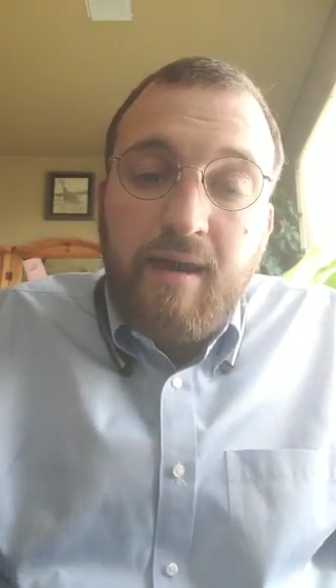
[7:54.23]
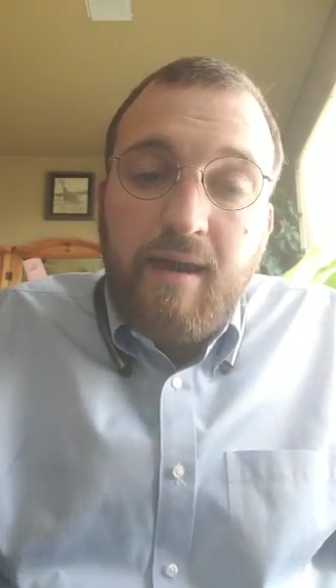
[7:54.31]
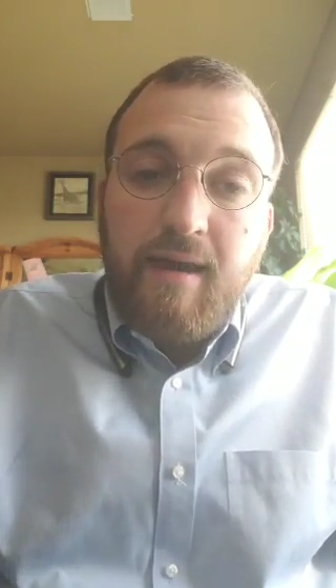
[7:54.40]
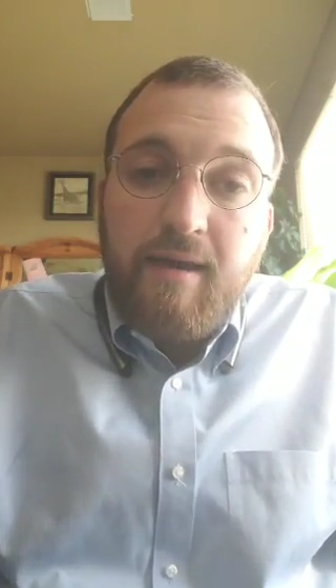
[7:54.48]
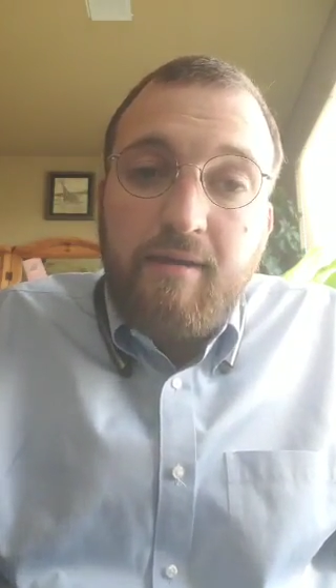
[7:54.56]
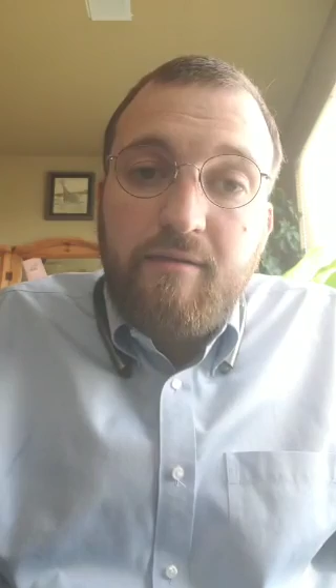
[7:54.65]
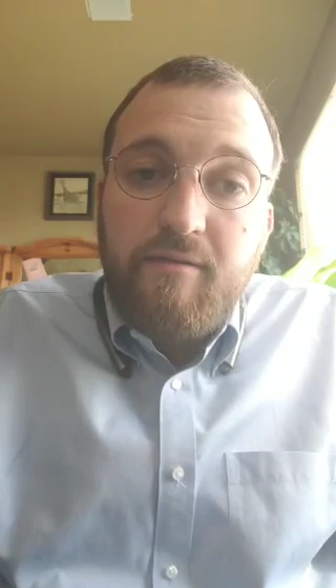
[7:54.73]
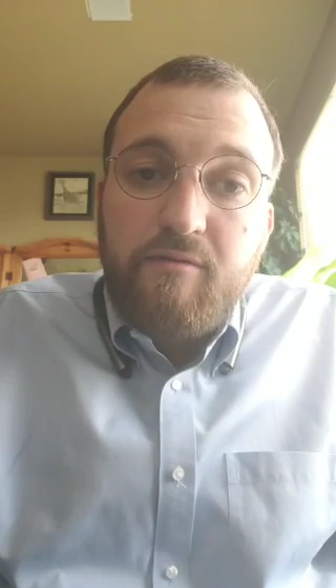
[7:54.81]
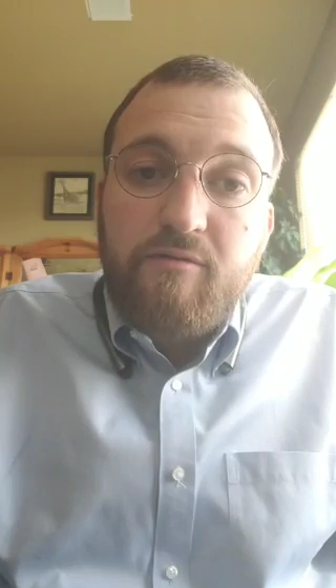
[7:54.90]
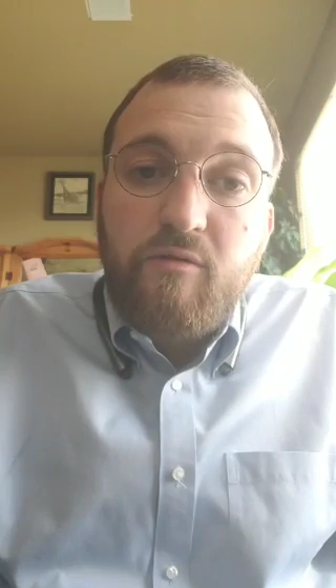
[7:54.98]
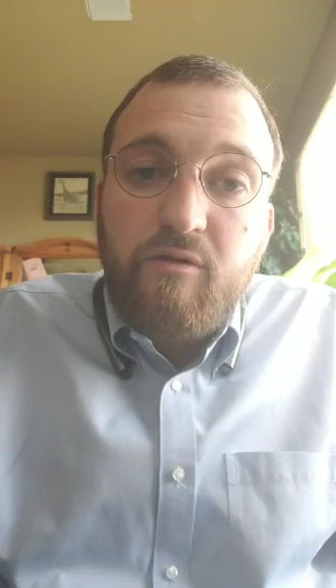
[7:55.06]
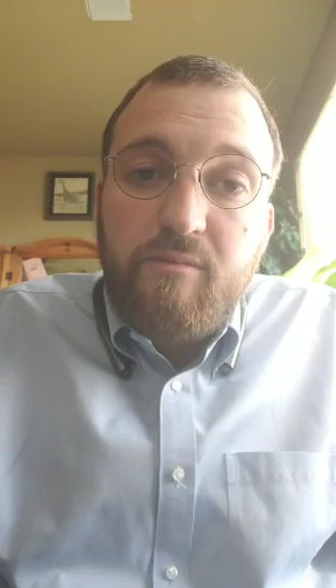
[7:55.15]
And
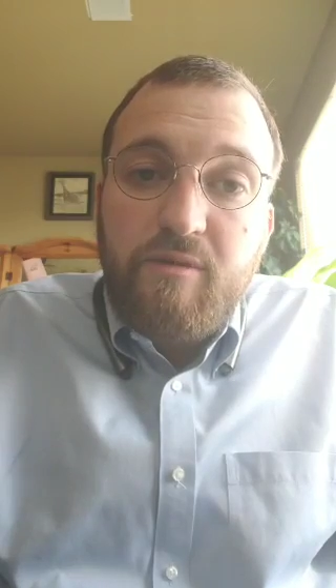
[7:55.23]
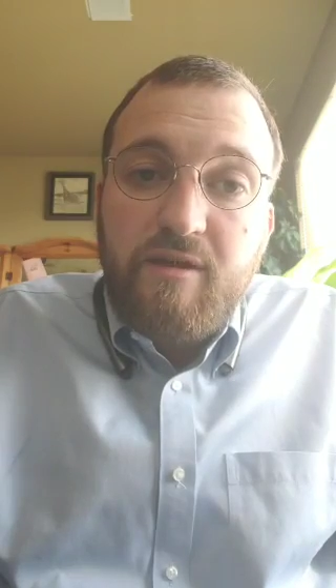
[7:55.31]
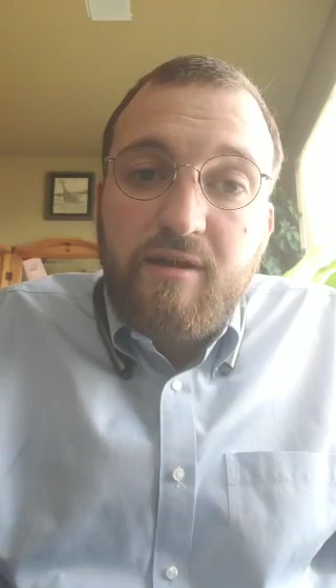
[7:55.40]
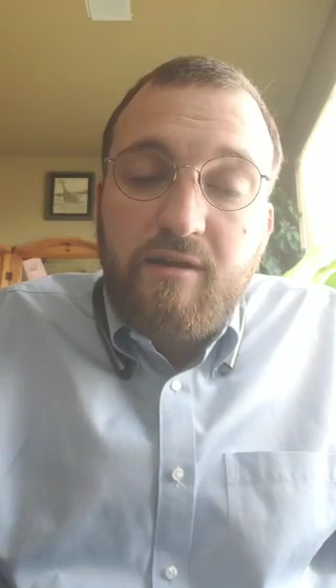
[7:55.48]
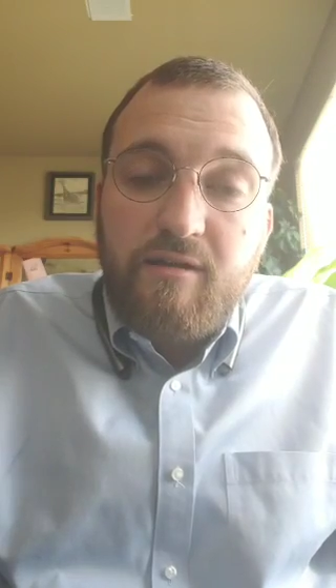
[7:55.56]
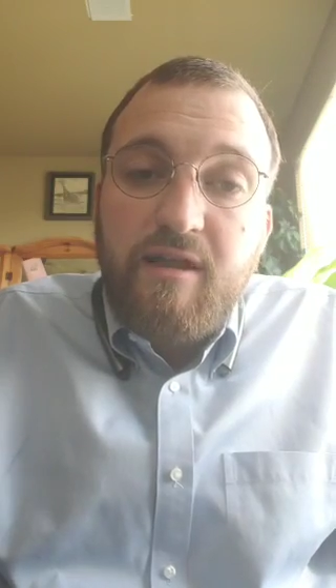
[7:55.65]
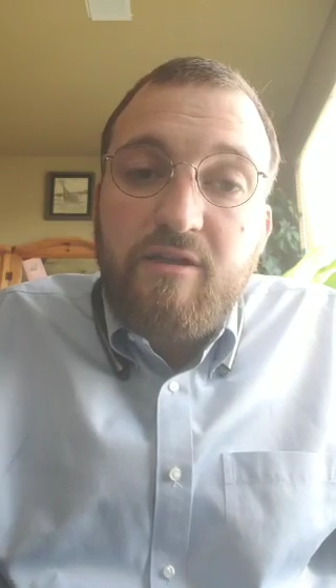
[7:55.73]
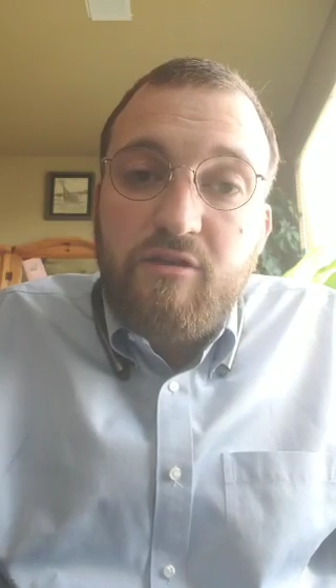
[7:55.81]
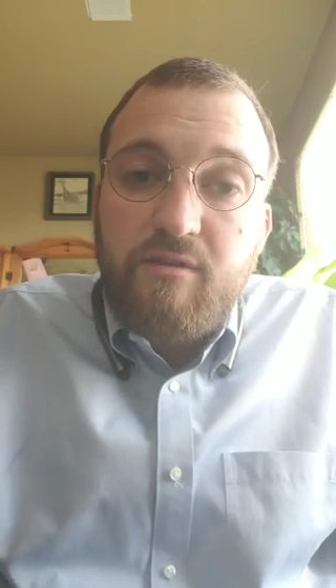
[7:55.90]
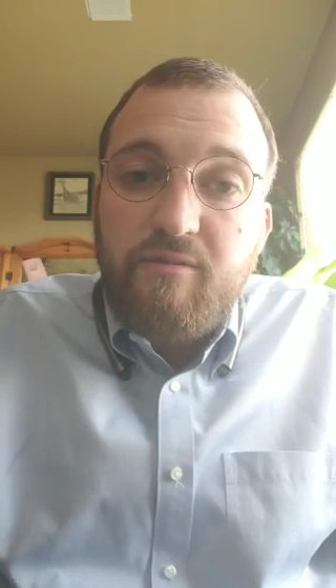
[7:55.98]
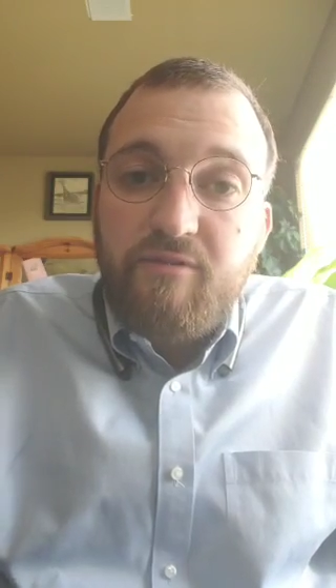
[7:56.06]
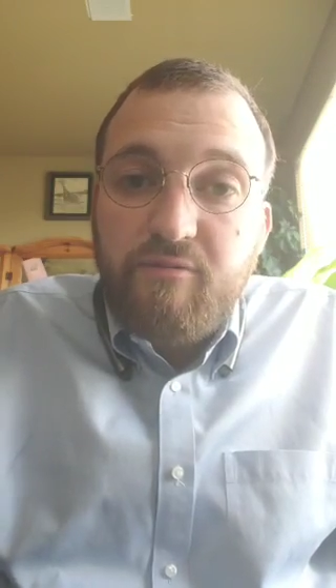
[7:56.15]
there's going to be a
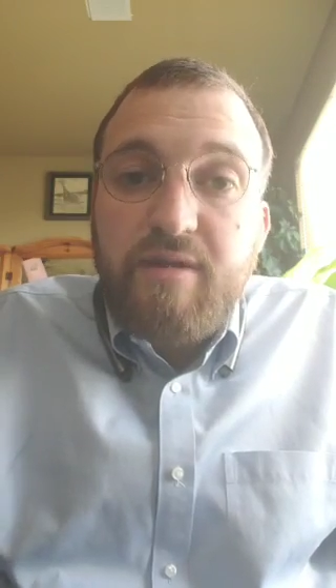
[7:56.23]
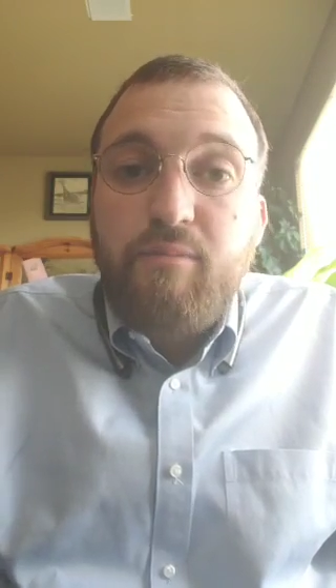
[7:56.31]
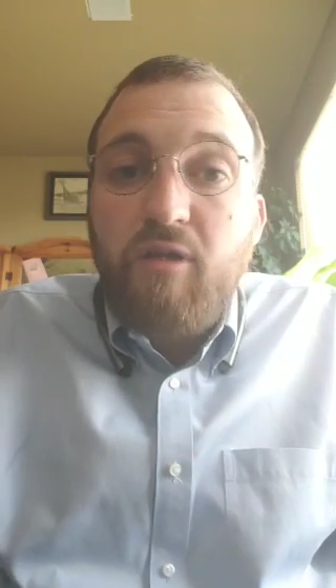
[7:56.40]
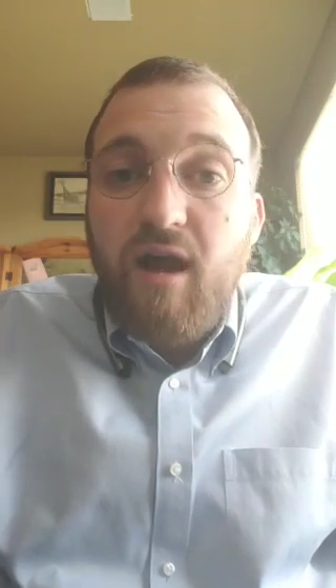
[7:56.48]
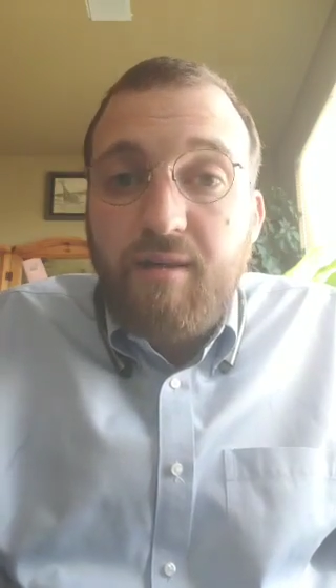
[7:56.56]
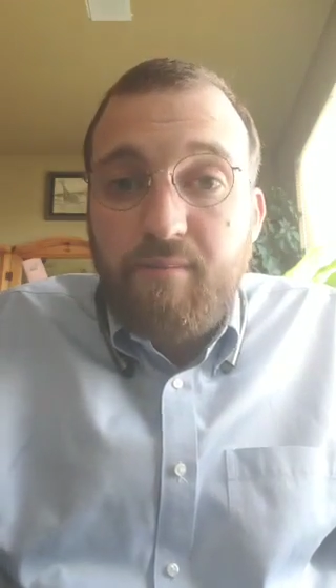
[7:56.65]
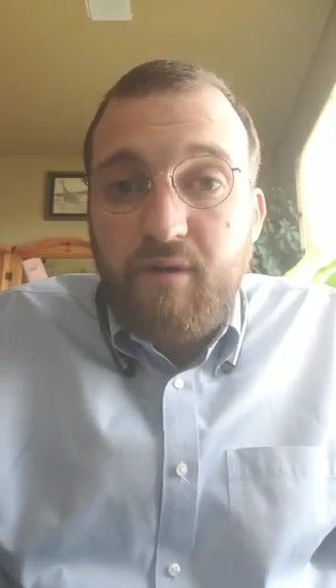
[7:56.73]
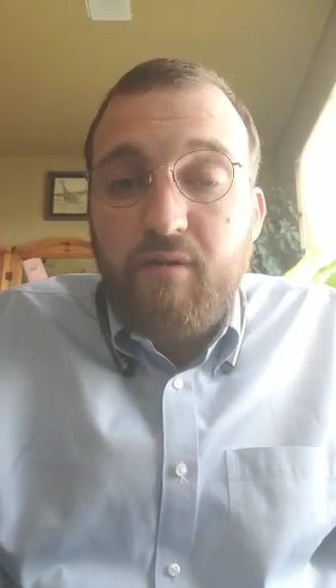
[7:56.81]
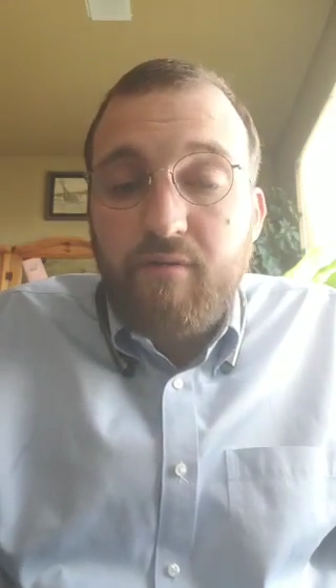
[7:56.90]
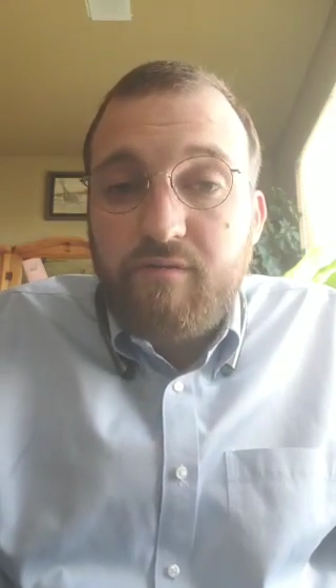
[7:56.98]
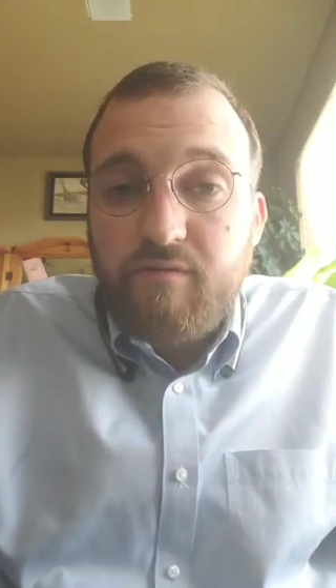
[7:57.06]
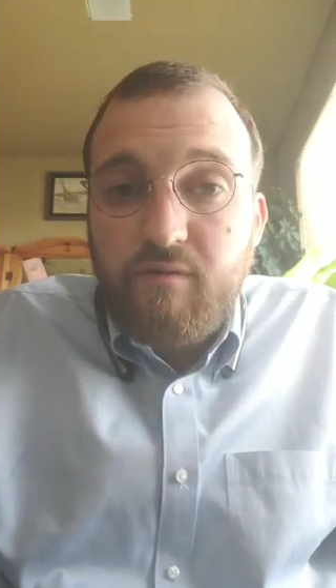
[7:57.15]
collection of 3 blog
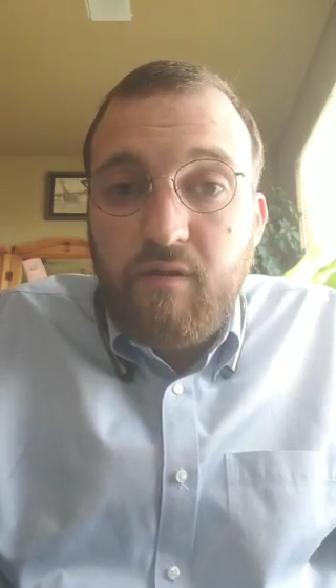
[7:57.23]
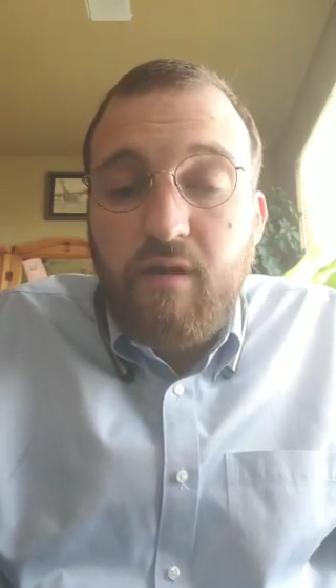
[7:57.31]
posts,